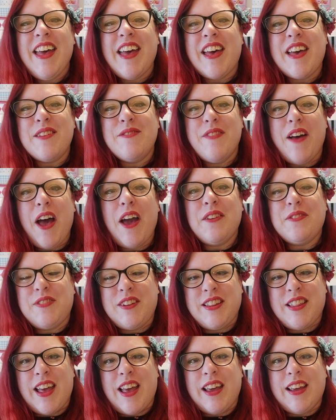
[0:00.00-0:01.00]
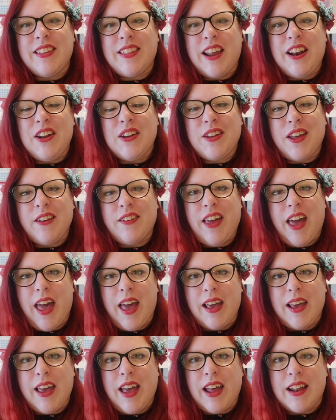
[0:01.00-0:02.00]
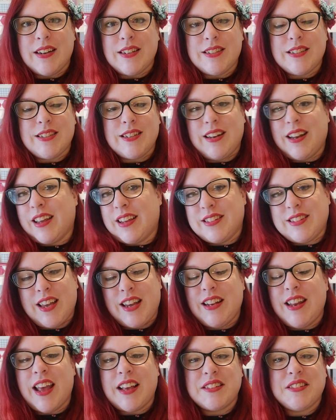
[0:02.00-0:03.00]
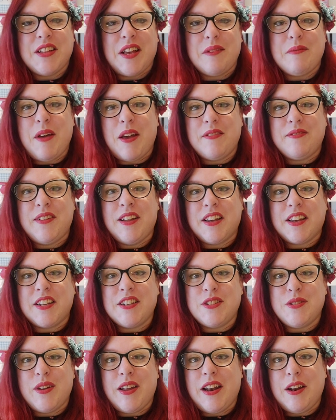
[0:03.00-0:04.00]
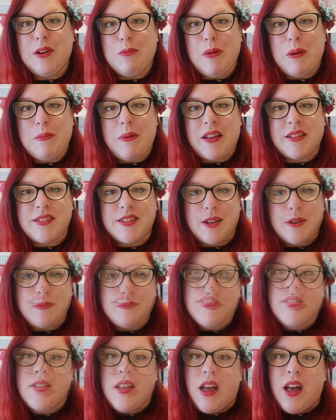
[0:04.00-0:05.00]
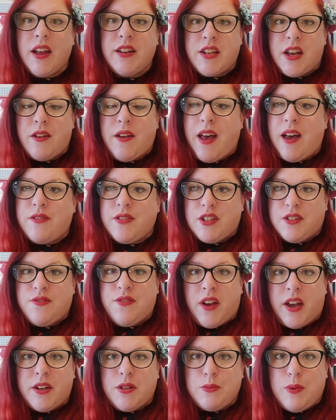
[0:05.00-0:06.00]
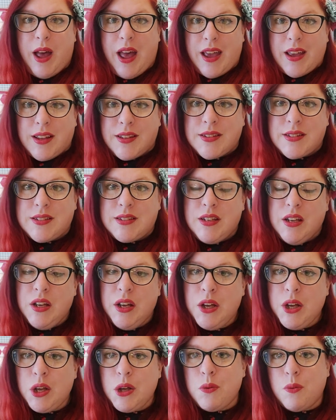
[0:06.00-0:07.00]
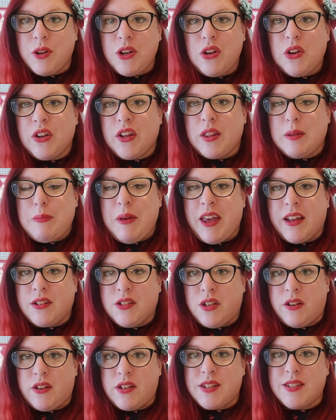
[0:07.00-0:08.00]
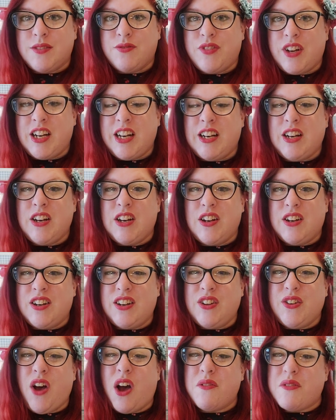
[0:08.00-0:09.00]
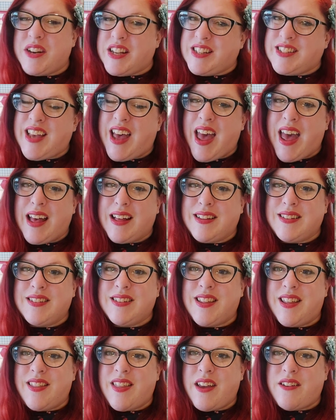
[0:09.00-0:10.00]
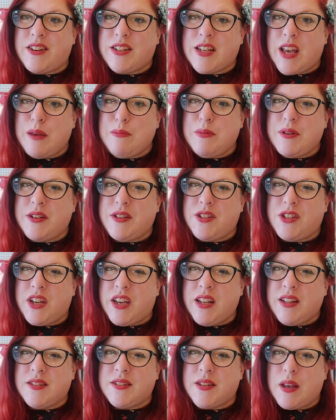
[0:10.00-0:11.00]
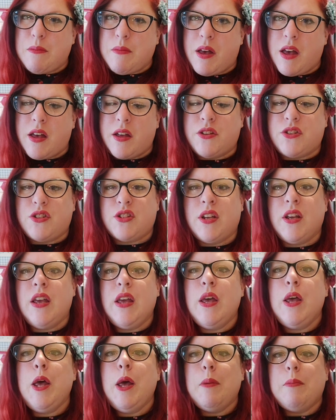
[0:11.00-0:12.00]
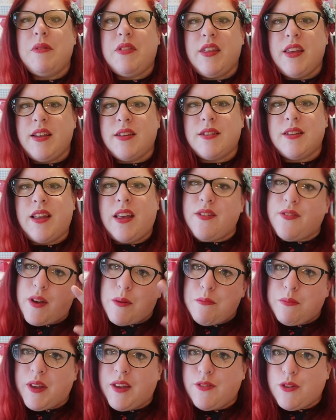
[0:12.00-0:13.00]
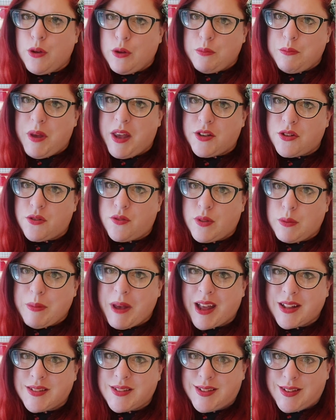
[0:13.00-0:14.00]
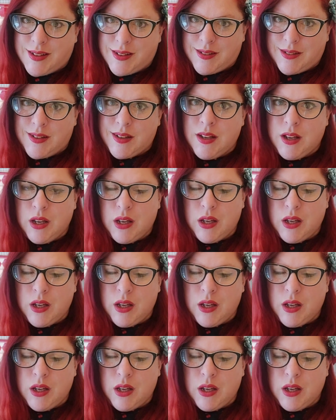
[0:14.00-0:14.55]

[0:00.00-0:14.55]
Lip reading: hopefully they look okay. And like I say, next time, hopefully I can do it a little bit better. Because I don't have a defined waist, when you look at the picture, it doesn't really, you can't really tell that they're a tapered jean so much. But the, if I give you a picture of the pattern